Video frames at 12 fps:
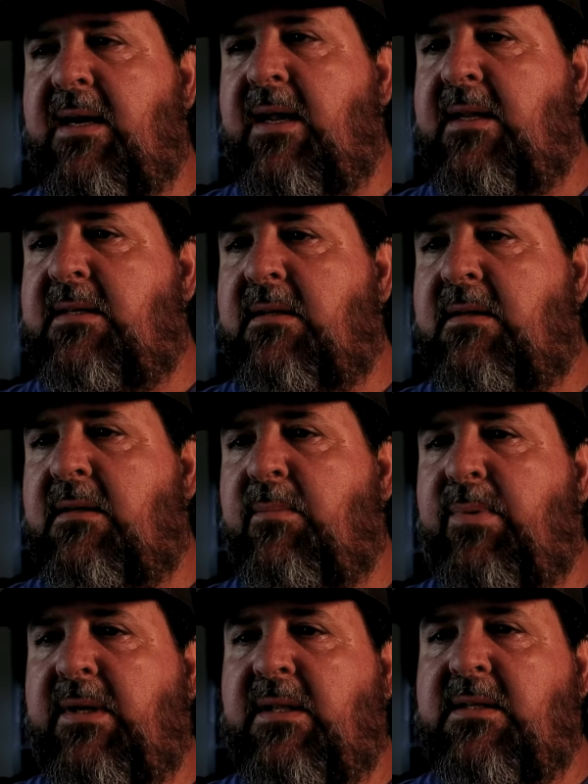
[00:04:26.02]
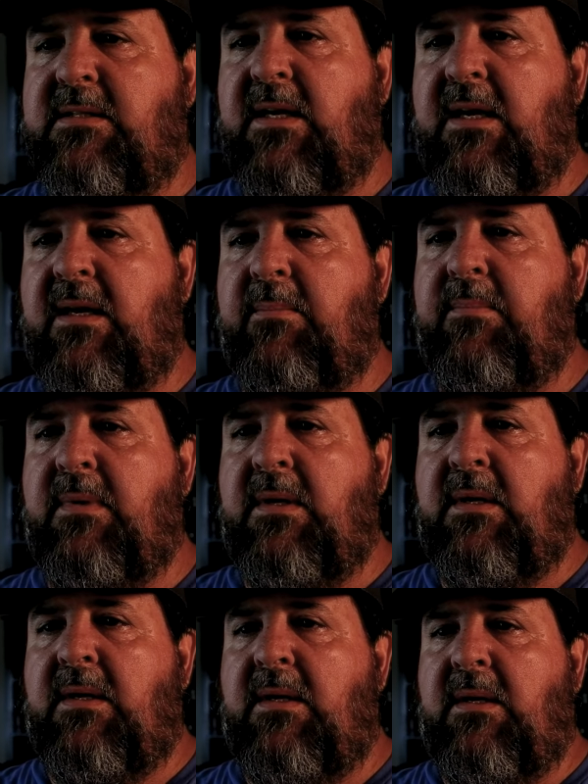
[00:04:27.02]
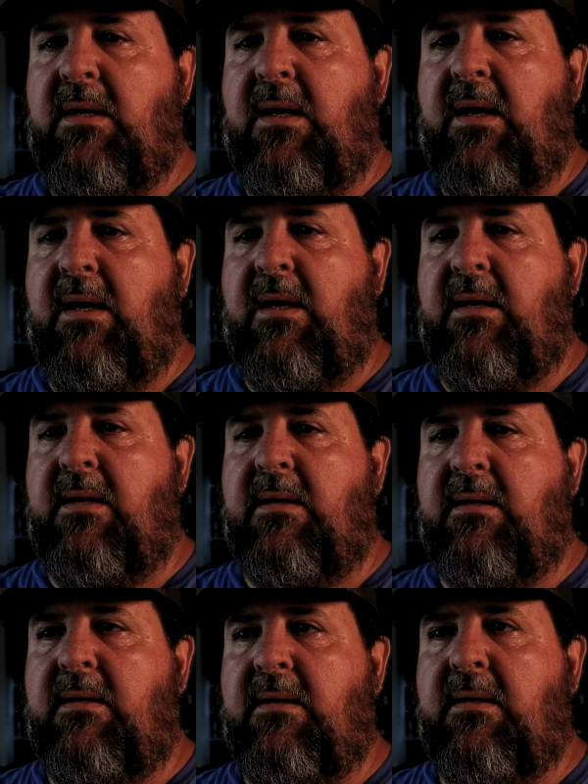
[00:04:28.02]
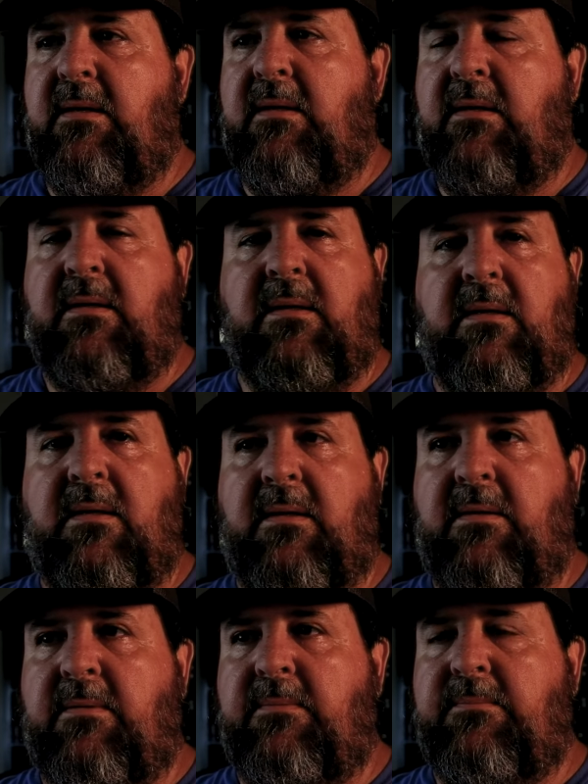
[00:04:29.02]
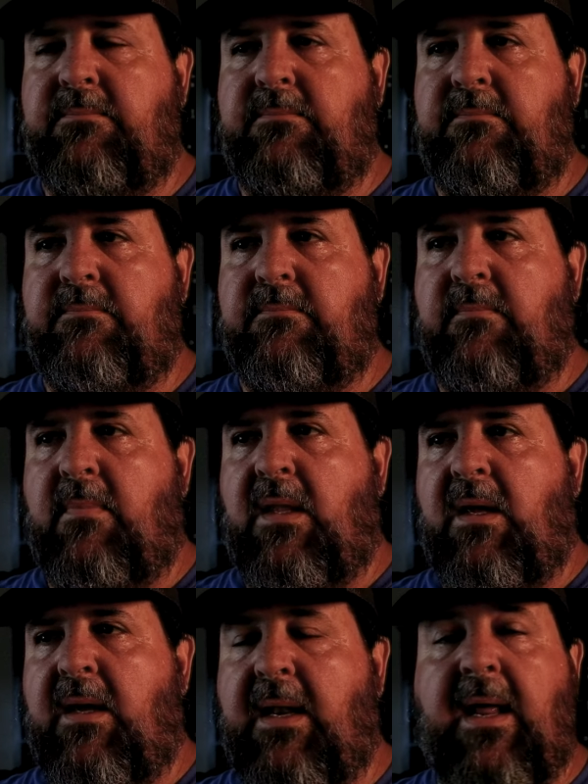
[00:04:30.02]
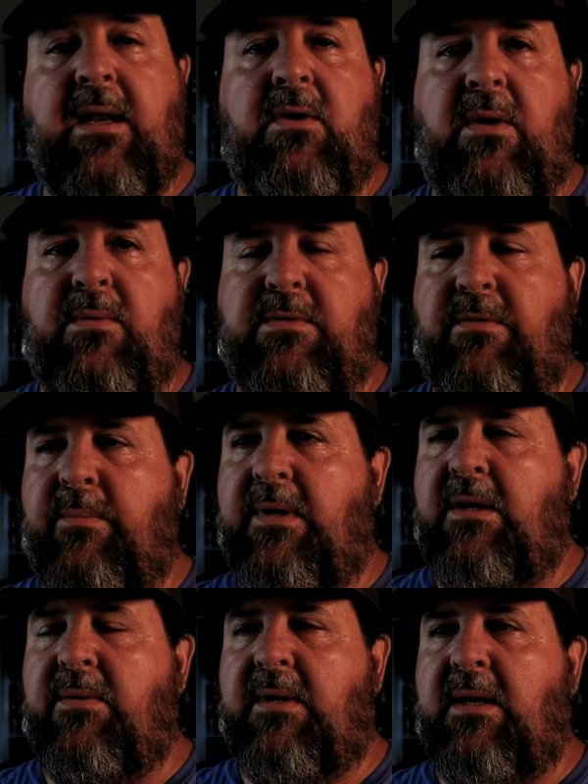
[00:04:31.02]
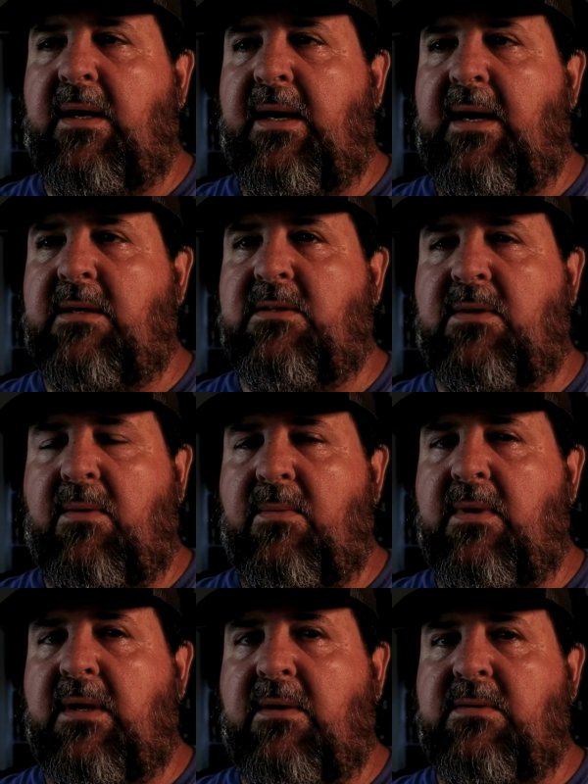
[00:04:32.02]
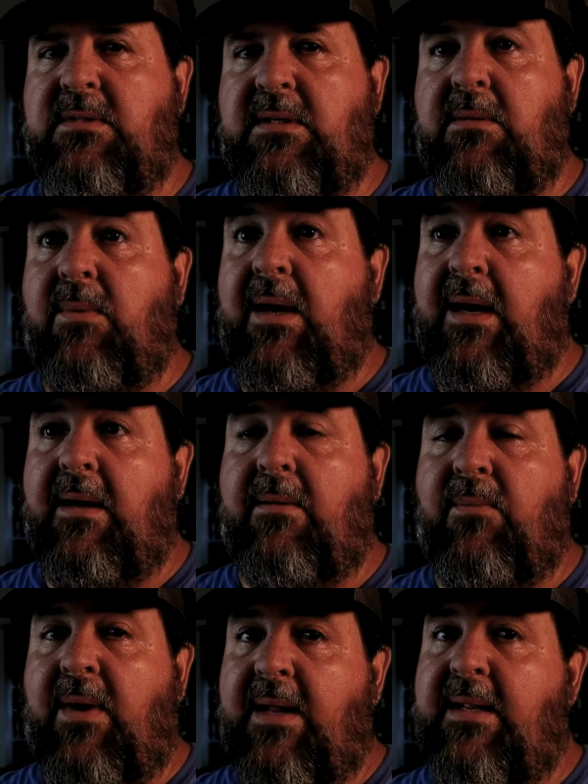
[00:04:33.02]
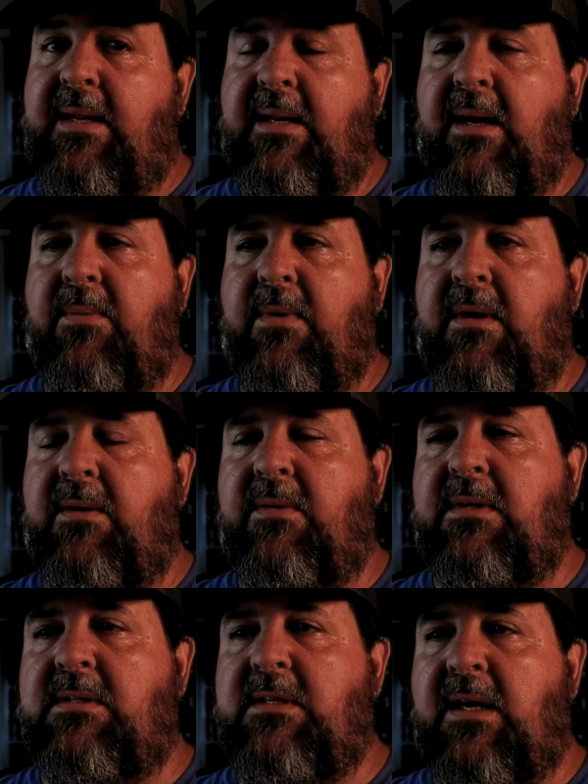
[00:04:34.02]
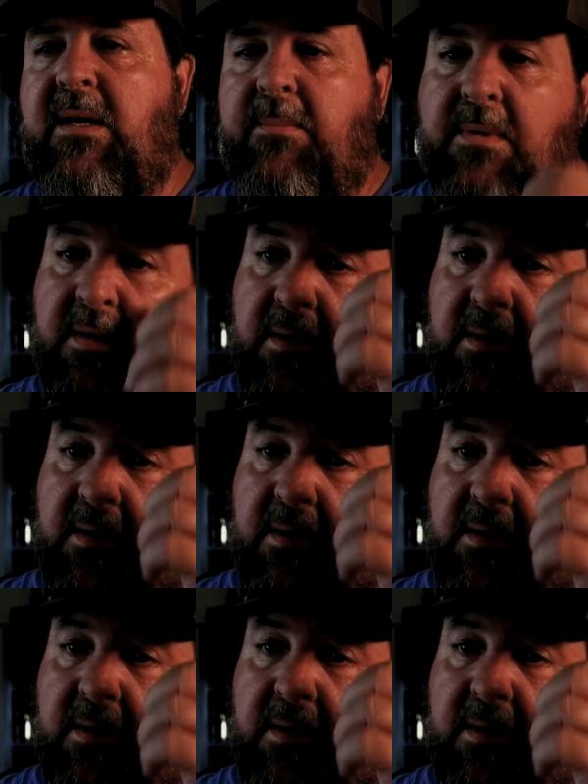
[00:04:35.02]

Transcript: not to complete the job and uh, and I knew he was familiar with cutouts, so I wanted to go see why why did he not want to do this job.